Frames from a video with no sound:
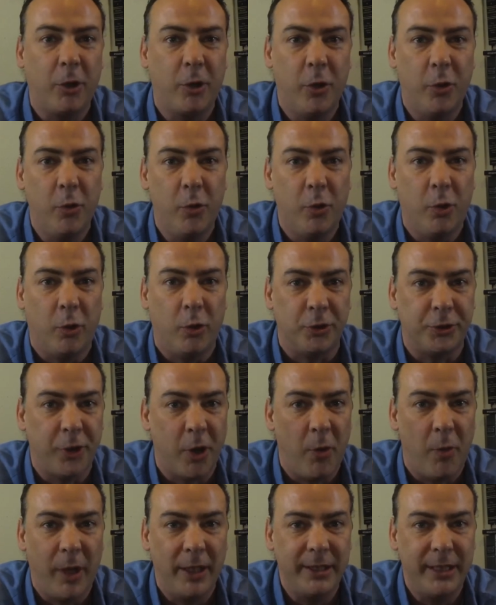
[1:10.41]
cool so
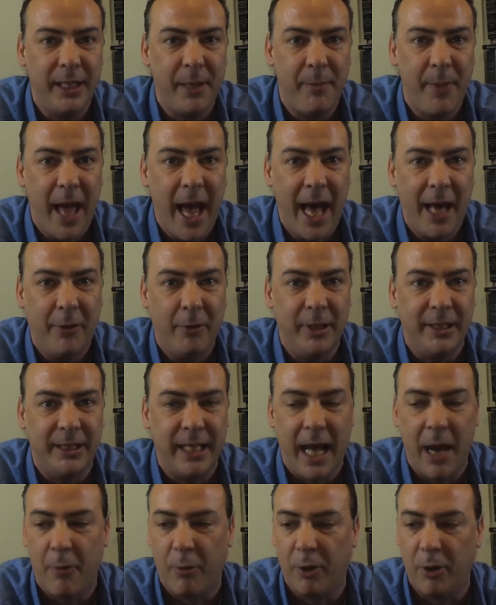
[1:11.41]
it wasn't the batteries
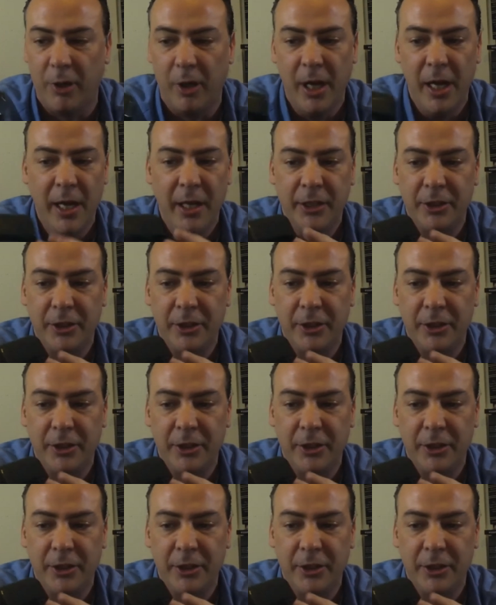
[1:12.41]
that were